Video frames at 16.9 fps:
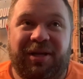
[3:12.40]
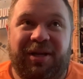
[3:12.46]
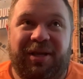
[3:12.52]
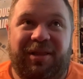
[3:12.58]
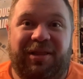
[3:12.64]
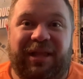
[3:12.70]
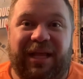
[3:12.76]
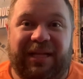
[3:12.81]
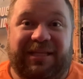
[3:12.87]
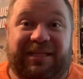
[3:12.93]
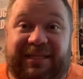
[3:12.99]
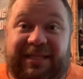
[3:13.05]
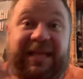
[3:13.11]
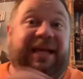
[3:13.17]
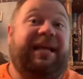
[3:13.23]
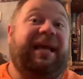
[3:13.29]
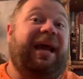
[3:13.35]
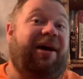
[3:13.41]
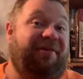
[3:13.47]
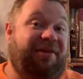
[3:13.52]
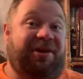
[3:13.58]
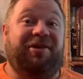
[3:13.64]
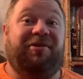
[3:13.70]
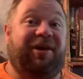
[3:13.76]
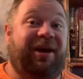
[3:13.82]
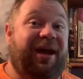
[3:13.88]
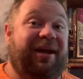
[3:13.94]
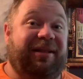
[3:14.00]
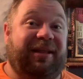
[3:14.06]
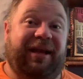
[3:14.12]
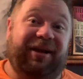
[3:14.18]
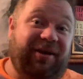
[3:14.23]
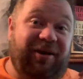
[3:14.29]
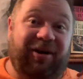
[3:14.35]
that stick out in your head
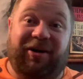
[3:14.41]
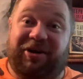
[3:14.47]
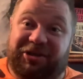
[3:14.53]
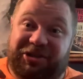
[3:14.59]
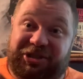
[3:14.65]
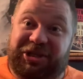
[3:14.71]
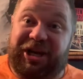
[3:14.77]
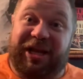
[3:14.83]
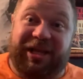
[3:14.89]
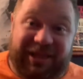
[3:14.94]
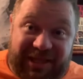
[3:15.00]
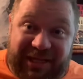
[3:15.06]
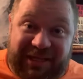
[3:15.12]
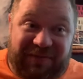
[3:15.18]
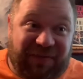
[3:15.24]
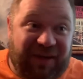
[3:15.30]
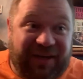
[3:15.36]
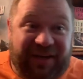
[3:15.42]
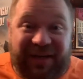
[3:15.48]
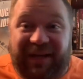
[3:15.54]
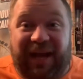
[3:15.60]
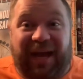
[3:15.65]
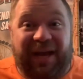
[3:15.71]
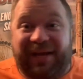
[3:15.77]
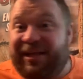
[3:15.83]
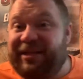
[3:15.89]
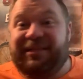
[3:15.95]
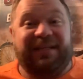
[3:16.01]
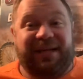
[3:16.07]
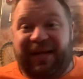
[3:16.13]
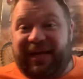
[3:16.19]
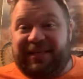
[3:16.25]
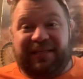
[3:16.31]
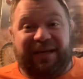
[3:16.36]
like, oh, shit, this fucking guy. He's the
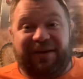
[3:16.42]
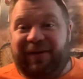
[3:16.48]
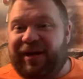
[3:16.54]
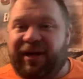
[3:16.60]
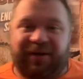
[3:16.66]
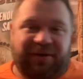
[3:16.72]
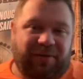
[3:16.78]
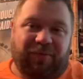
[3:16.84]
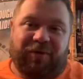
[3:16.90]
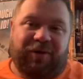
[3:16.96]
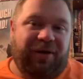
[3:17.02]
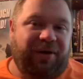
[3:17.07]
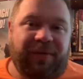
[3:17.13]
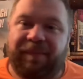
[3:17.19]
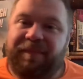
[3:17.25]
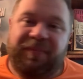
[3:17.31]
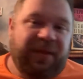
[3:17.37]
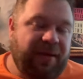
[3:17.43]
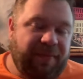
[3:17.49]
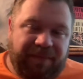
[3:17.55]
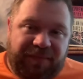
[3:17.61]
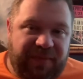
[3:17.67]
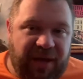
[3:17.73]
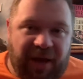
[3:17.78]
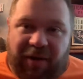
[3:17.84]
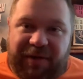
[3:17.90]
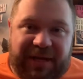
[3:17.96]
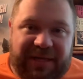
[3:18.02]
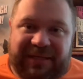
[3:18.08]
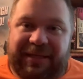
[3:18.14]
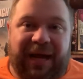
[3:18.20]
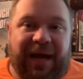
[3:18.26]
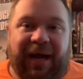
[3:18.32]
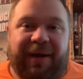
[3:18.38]
next Larry Underwood. No, he's
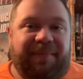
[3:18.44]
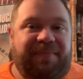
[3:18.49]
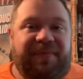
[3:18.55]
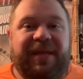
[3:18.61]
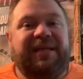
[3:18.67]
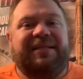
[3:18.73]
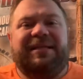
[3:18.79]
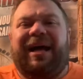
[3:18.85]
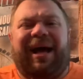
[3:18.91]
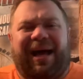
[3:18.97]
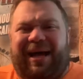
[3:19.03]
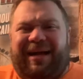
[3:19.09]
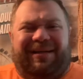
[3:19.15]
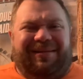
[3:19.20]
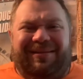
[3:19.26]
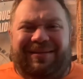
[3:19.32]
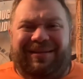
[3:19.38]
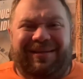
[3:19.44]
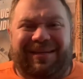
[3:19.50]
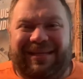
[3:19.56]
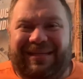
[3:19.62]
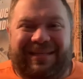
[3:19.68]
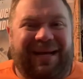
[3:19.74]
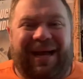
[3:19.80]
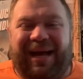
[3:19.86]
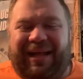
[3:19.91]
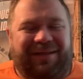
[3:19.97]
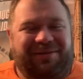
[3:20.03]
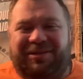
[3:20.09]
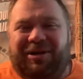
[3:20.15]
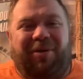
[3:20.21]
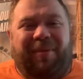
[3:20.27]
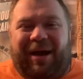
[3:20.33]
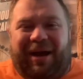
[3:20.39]
not. He's not. He's not. There's
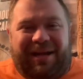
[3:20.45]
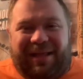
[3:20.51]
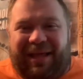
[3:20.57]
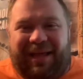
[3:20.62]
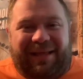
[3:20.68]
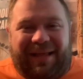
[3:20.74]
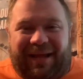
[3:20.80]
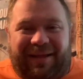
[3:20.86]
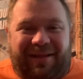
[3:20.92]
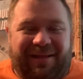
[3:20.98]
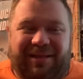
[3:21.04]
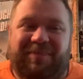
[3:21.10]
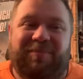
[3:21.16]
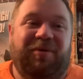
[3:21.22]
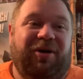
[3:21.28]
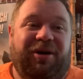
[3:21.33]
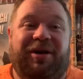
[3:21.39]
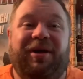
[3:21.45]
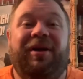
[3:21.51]
nobody like that in this book.